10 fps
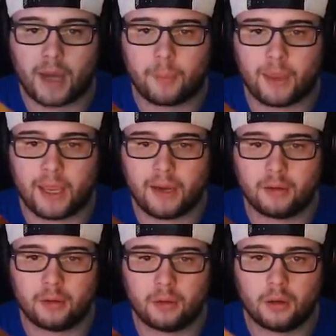Bada bing.
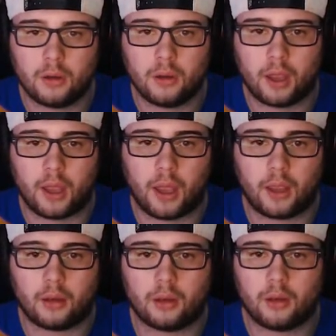
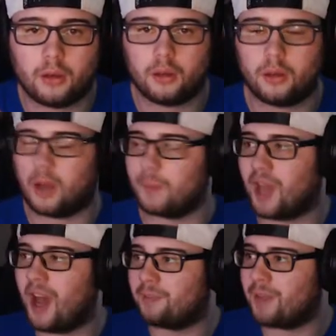And I'm
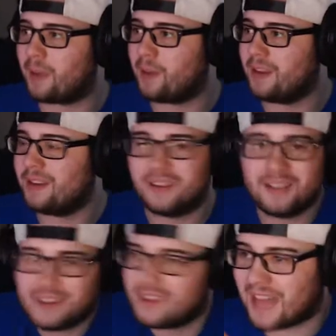done, baby.
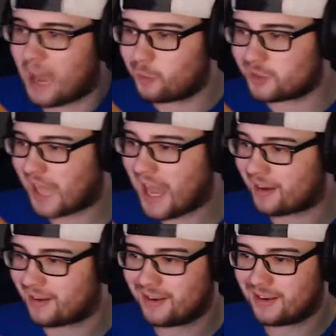That was it.